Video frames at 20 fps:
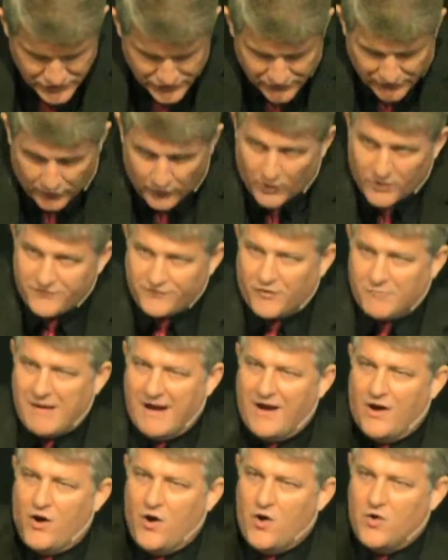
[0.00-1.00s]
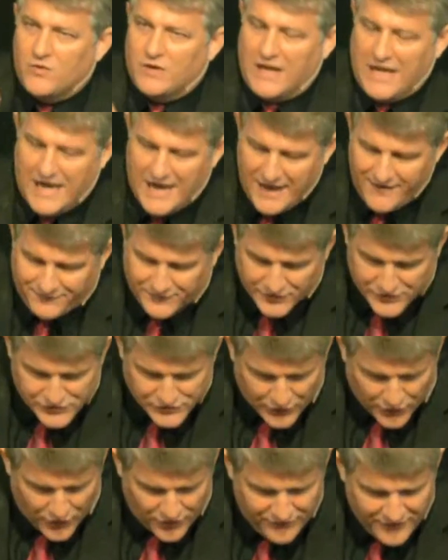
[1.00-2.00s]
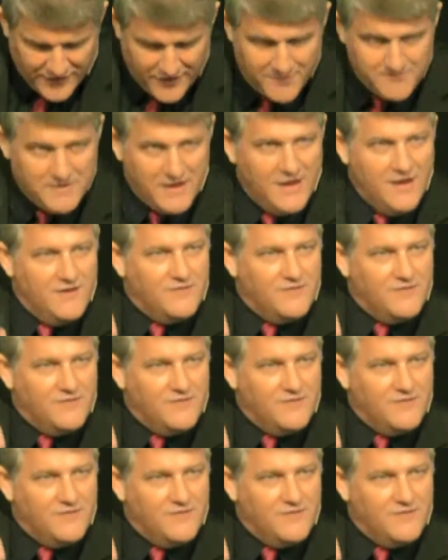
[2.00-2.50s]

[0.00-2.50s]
to the Lord for my own life, to serve Him